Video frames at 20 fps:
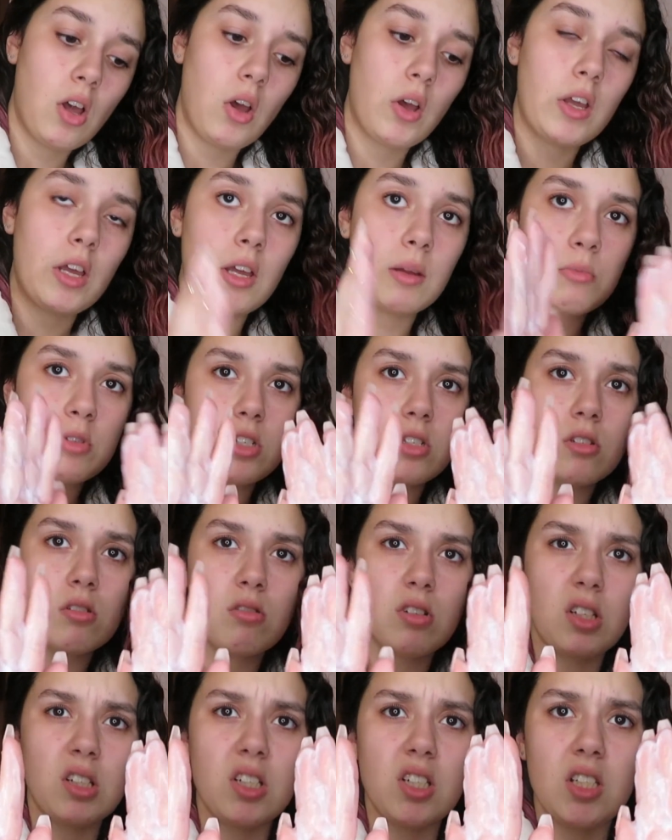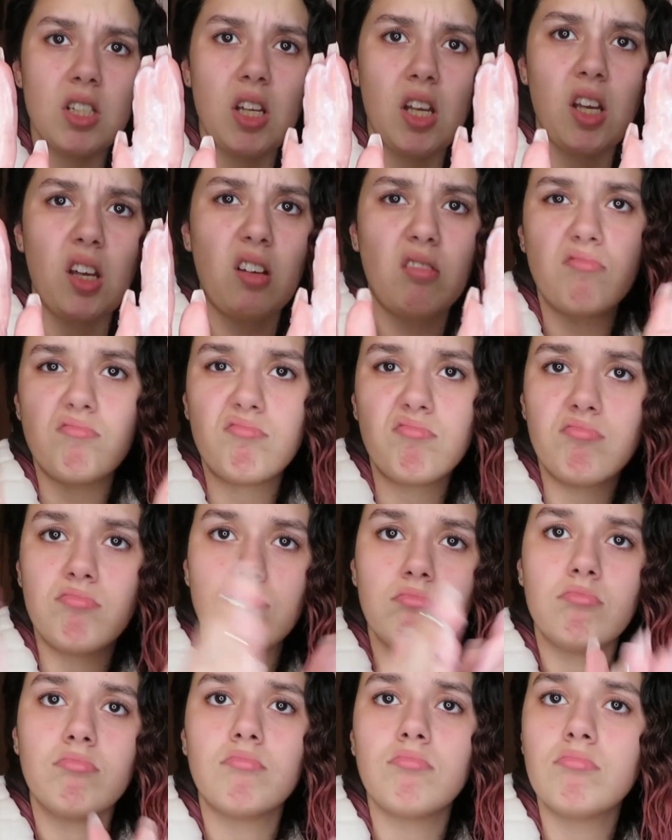I am just doing just like
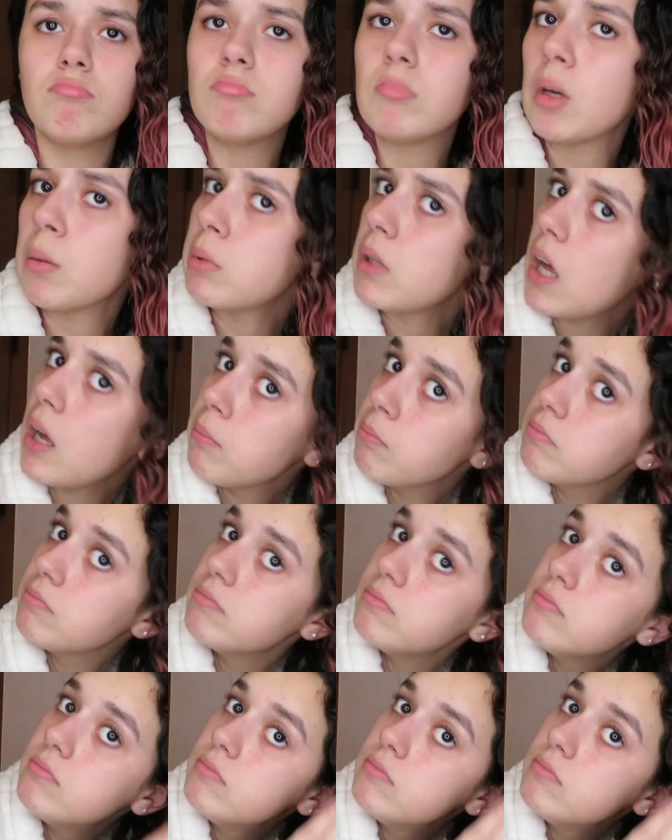a blob.